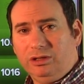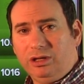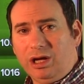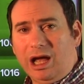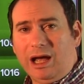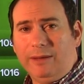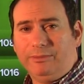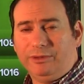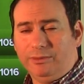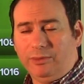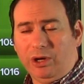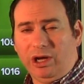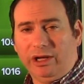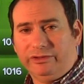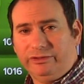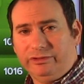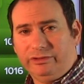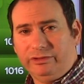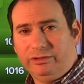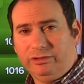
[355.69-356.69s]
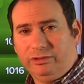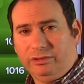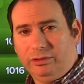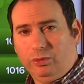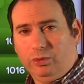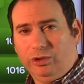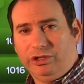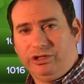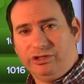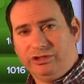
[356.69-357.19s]
optimized,
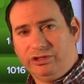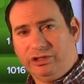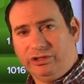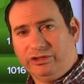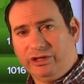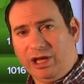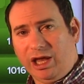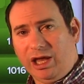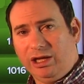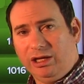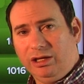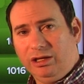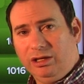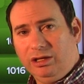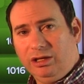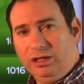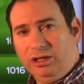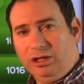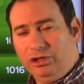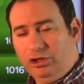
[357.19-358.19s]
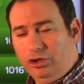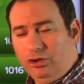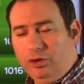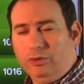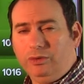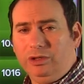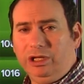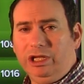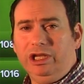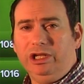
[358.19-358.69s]
which is to say, you
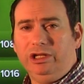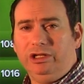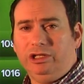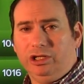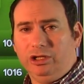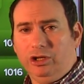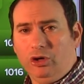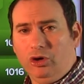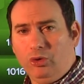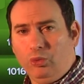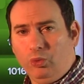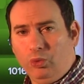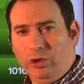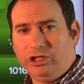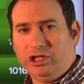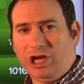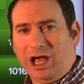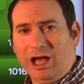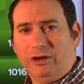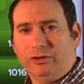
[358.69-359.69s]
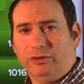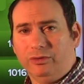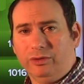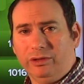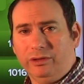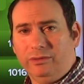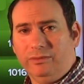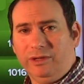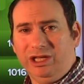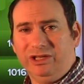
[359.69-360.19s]
don't need to know which
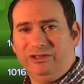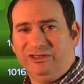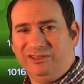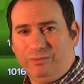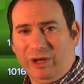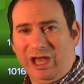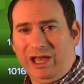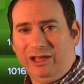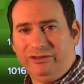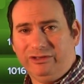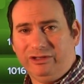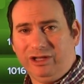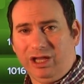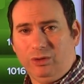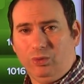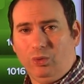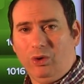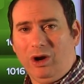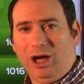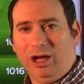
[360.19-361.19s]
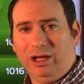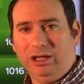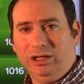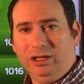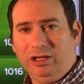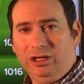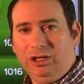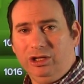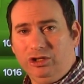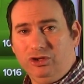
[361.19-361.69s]
algorithm is best and why.
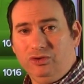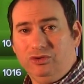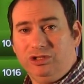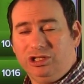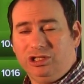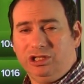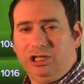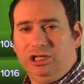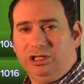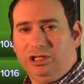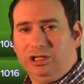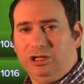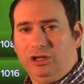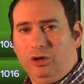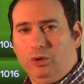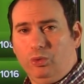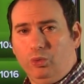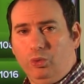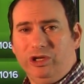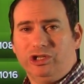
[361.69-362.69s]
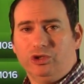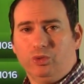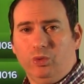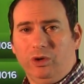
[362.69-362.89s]
You just need to know which